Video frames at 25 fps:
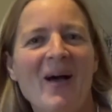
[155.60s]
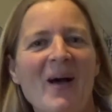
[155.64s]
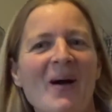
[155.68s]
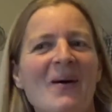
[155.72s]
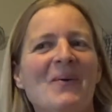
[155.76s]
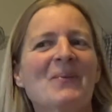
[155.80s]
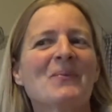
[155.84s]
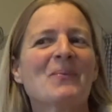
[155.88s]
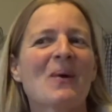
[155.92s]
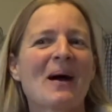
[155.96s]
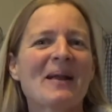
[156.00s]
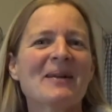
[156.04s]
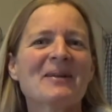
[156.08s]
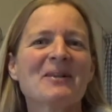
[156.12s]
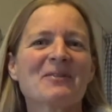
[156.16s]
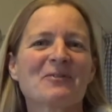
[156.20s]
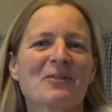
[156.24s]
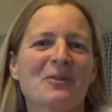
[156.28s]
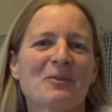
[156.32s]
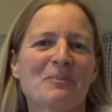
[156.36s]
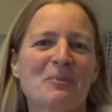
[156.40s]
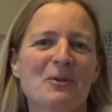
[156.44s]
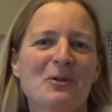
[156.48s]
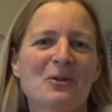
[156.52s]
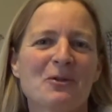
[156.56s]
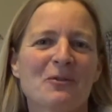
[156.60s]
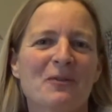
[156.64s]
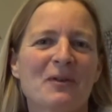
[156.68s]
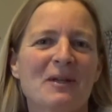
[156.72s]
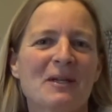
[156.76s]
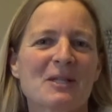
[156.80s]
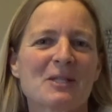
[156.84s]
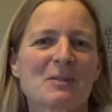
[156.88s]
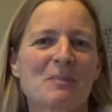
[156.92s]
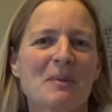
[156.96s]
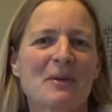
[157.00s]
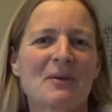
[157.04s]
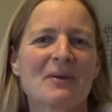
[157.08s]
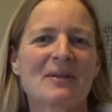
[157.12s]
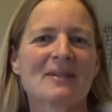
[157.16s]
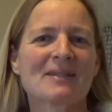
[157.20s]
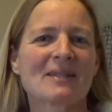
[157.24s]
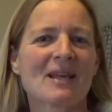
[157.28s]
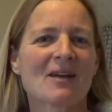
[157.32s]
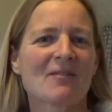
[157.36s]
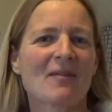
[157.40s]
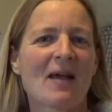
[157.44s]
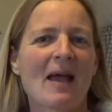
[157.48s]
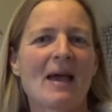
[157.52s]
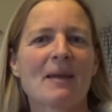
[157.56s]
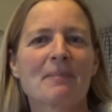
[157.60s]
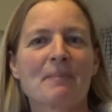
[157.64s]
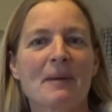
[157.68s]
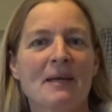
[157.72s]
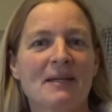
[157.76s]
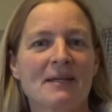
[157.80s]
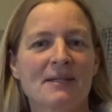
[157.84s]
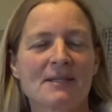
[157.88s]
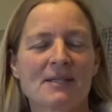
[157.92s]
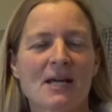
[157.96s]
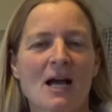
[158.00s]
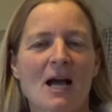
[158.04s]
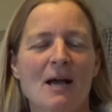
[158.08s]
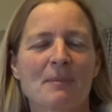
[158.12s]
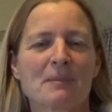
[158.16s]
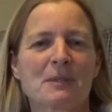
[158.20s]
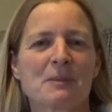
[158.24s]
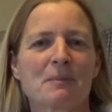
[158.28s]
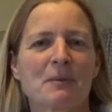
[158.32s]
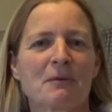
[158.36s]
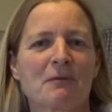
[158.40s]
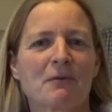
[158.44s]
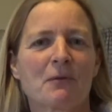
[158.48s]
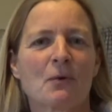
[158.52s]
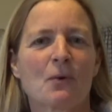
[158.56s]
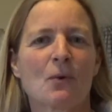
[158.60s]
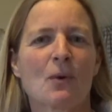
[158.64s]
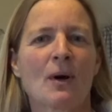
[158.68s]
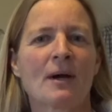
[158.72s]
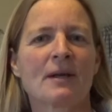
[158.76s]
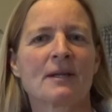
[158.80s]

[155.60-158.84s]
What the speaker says: wonderful, beautiful experience I've had many times before,